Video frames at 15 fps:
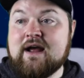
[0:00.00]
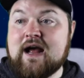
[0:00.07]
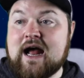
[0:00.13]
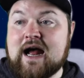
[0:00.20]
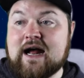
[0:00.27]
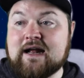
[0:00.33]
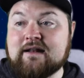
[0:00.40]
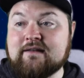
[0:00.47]

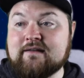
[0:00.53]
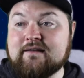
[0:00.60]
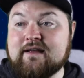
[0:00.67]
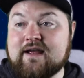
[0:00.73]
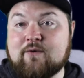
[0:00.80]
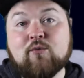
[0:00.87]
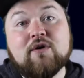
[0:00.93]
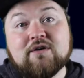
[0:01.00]
and
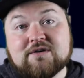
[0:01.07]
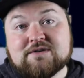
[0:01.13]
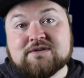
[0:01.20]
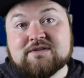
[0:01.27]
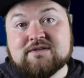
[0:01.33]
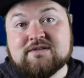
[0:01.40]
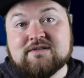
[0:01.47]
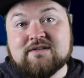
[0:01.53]
it works.
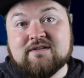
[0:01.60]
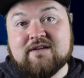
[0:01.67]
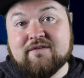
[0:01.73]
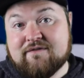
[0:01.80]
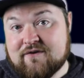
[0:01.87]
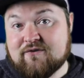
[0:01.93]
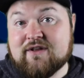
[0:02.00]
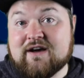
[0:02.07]
You
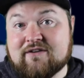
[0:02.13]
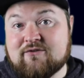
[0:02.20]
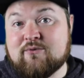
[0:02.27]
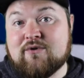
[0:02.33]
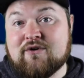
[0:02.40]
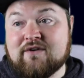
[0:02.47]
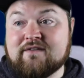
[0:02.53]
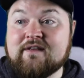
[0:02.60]
feel that
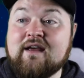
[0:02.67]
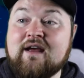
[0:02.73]
reward.